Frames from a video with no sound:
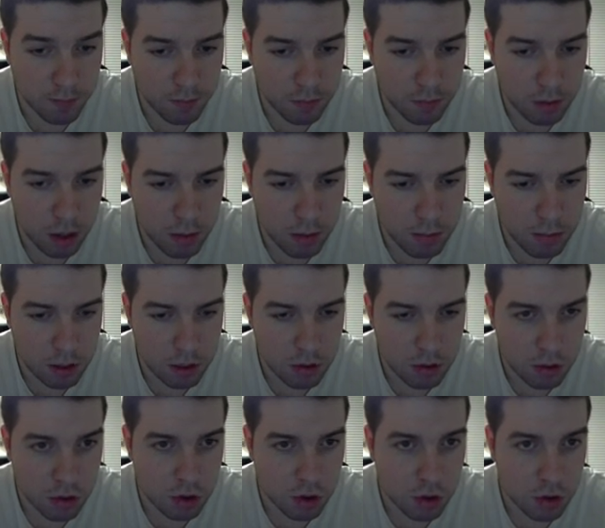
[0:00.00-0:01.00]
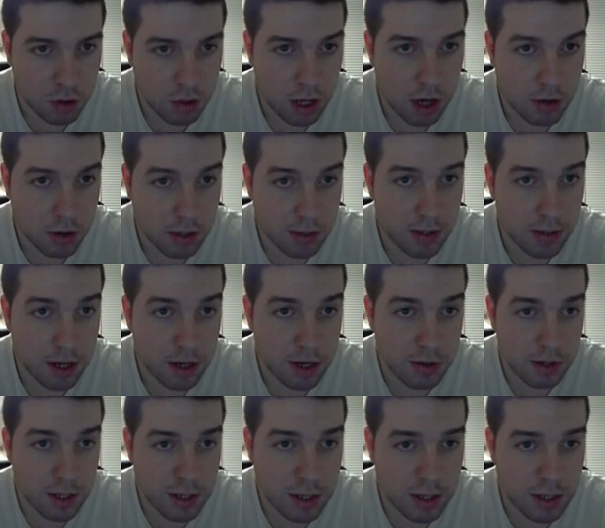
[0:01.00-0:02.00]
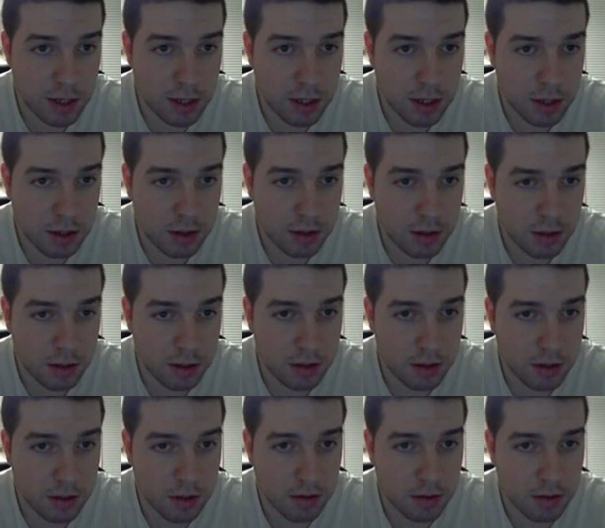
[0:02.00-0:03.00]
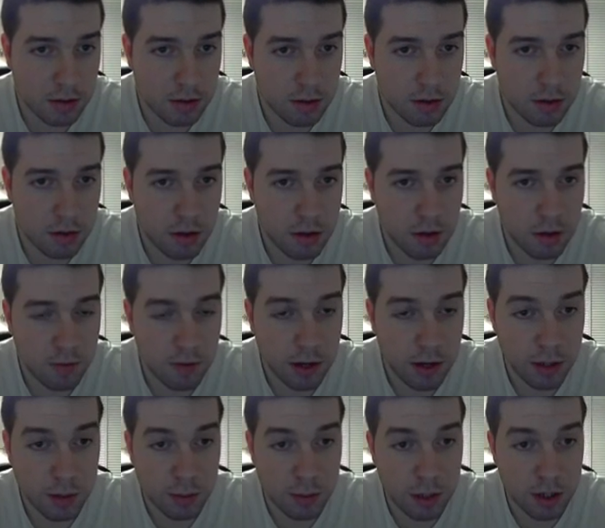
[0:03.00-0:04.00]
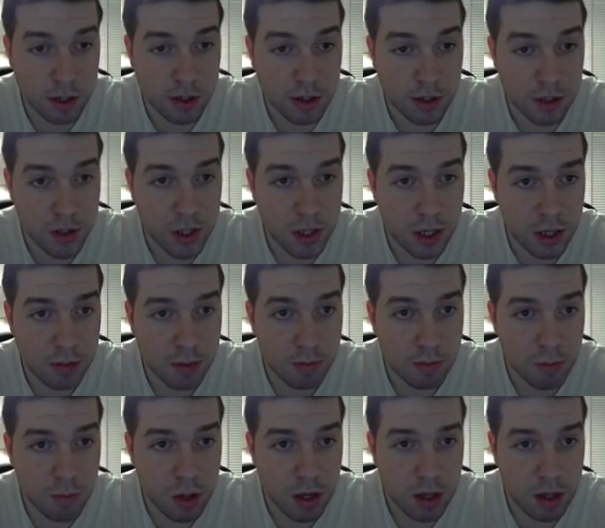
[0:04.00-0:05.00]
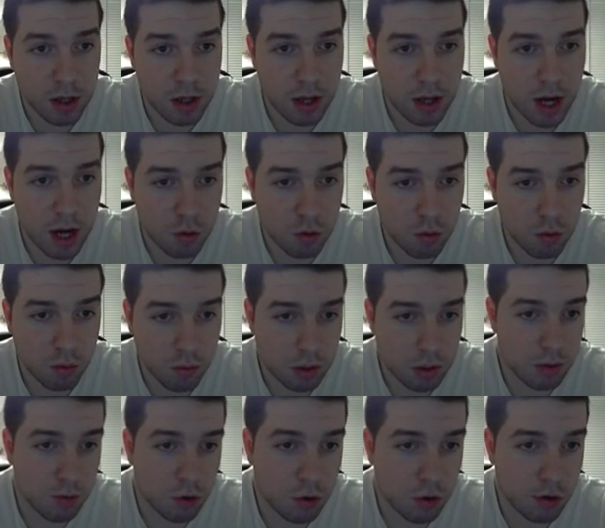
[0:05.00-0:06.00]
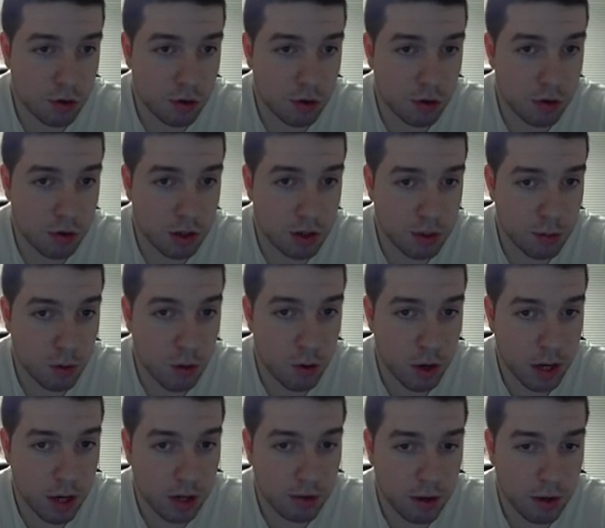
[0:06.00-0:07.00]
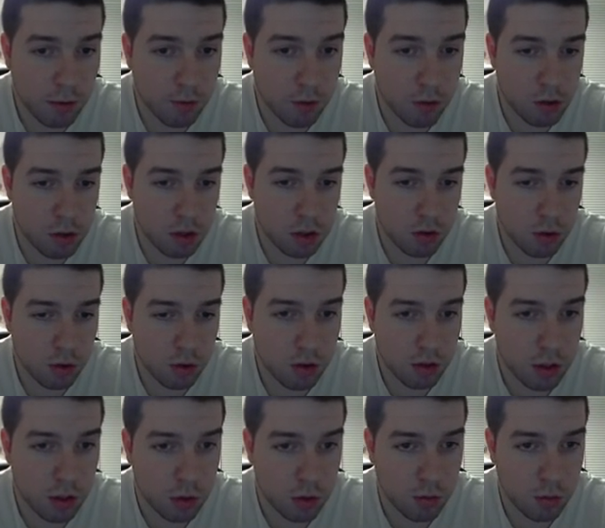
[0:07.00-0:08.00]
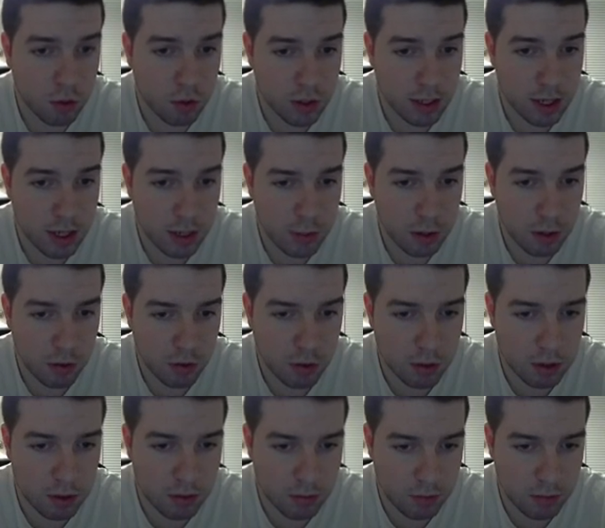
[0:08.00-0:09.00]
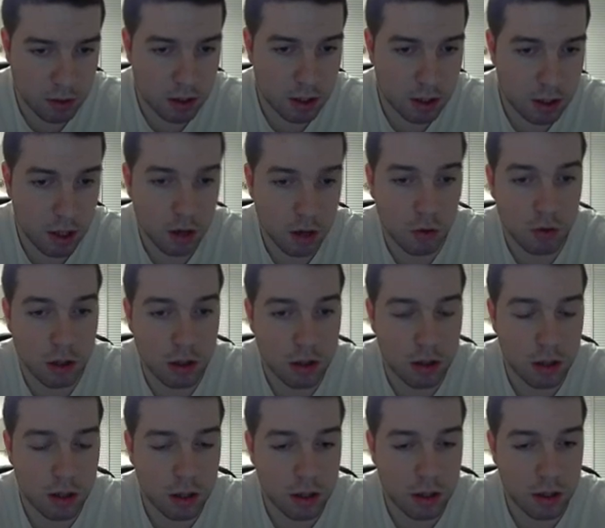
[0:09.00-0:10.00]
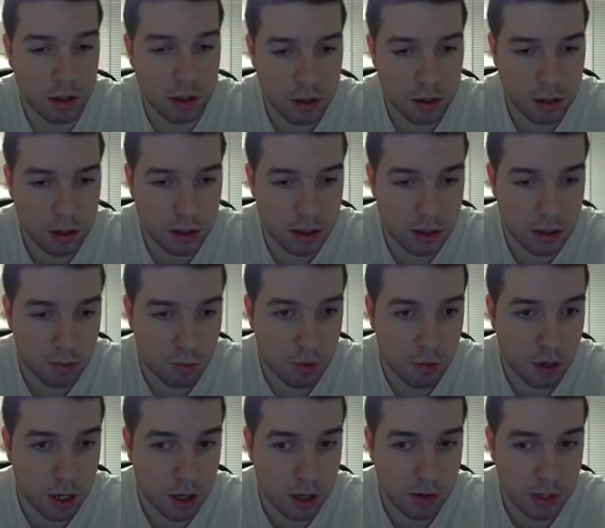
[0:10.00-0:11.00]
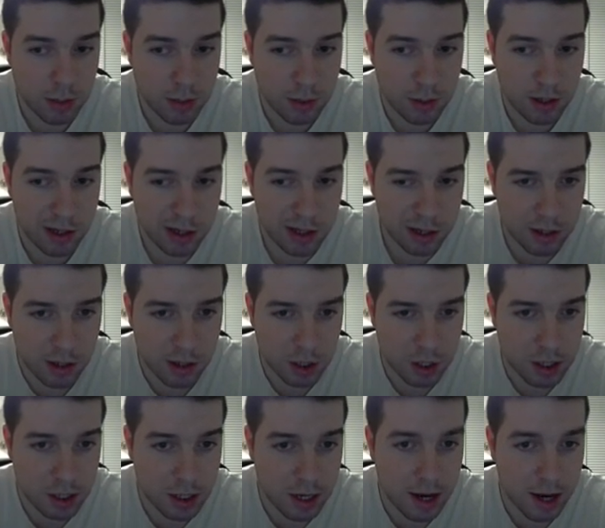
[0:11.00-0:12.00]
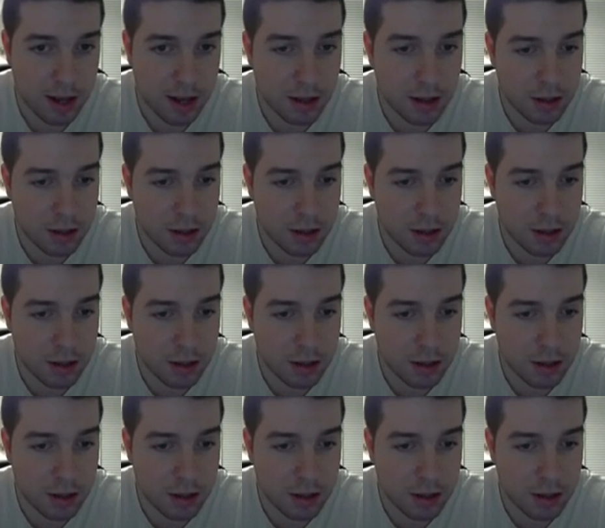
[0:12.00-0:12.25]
mid control now as well. You can see that the French-Belgian team now is forced to throw a smoke here. They're forced to rotate towards A because they know that there's a smoke here as well. They just can't